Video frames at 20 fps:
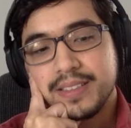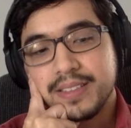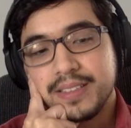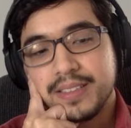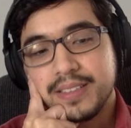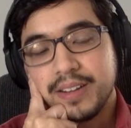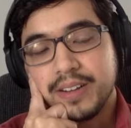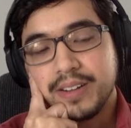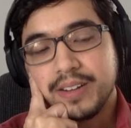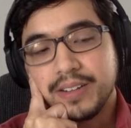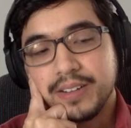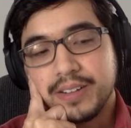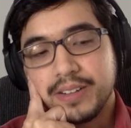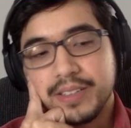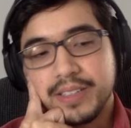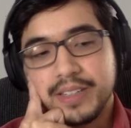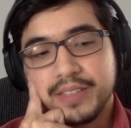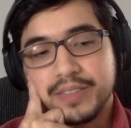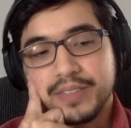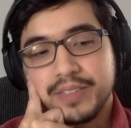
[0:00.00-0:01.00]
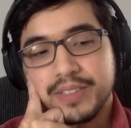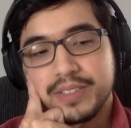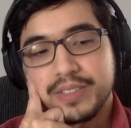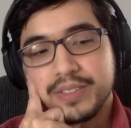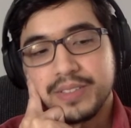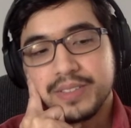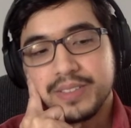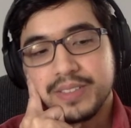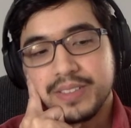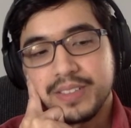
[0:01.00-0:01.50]
Our devs
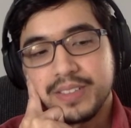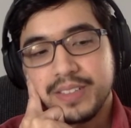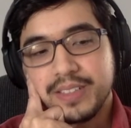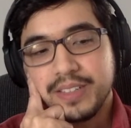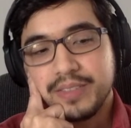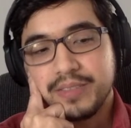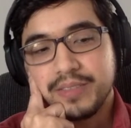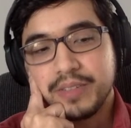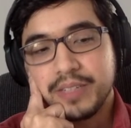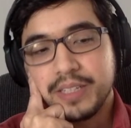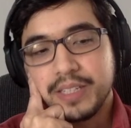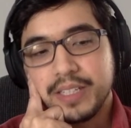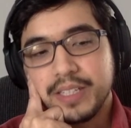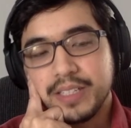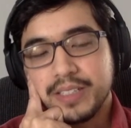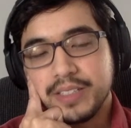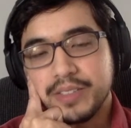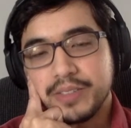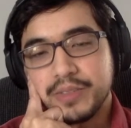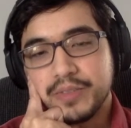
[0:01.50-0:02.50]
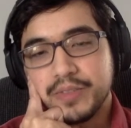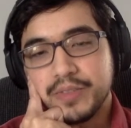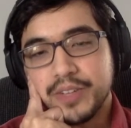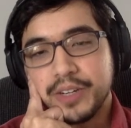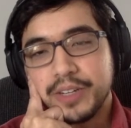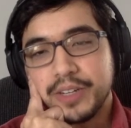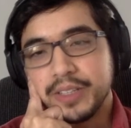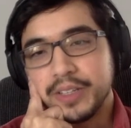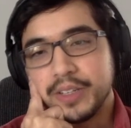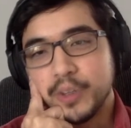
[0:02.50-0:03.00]
really do
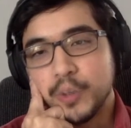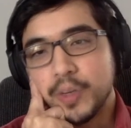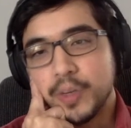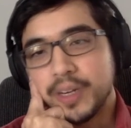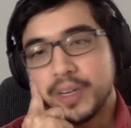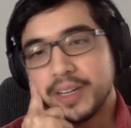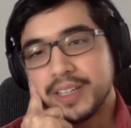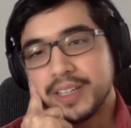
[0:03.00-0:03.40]
very little work